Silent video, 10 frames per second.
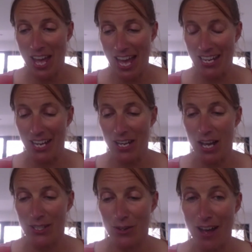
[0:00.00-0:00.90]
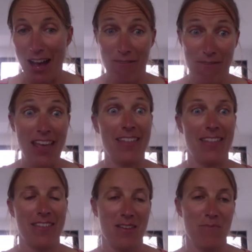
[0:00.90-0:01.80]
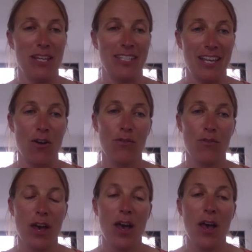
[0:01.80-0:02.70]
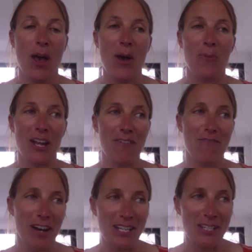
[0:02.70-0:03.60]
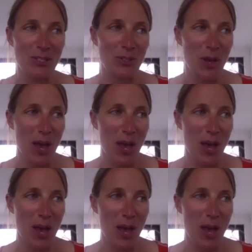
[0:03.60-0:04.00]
and I sort of have faith in myself that when I find